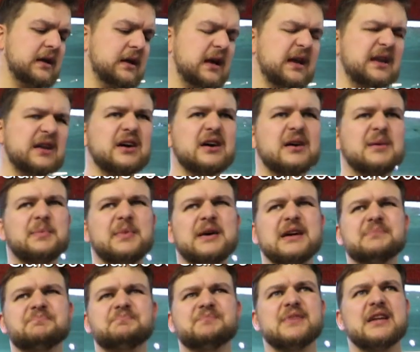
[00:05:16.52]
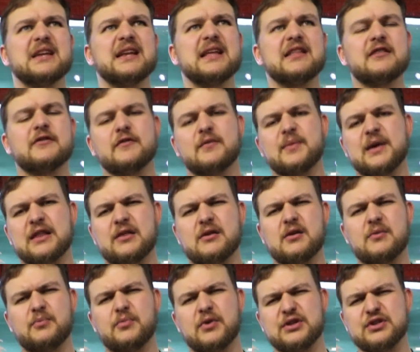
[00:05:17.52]
And yeah, a length of about
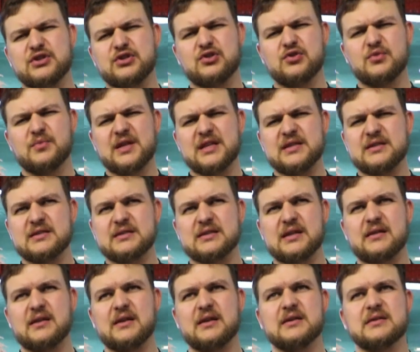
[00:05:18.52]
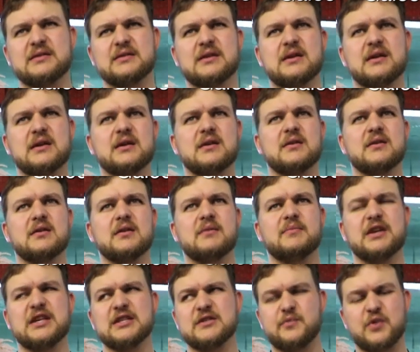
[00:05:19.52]
3.2 meters, I think, is the
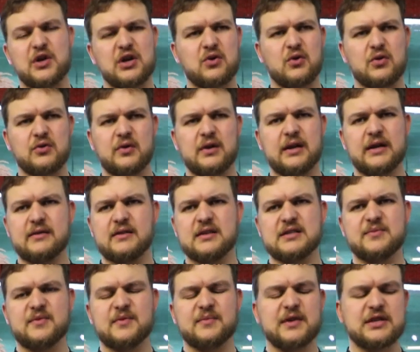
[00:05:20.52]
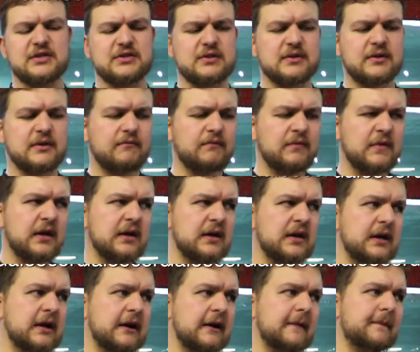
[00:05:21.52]
biggest pre-caudal length that's been measured.
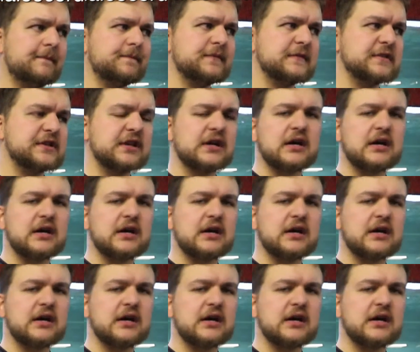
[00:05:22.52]
So